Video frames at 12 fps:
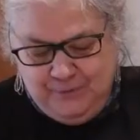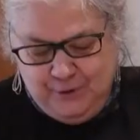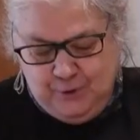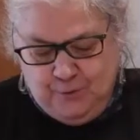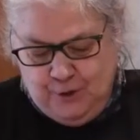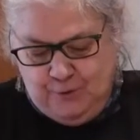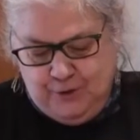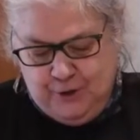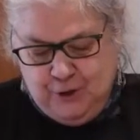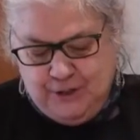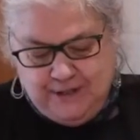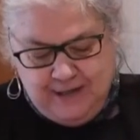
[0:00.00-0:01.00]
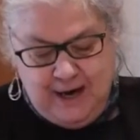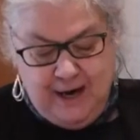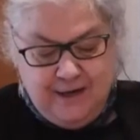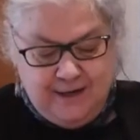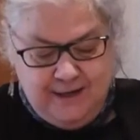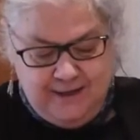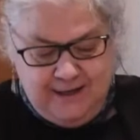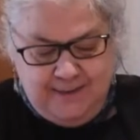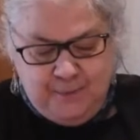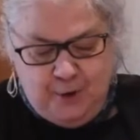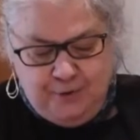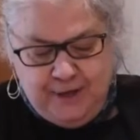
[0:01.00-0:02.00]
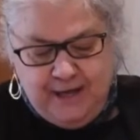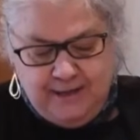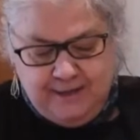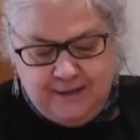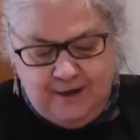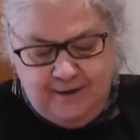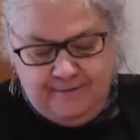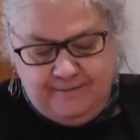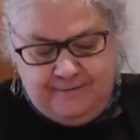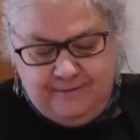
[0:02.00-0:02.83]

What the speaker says: So I cut both ends off.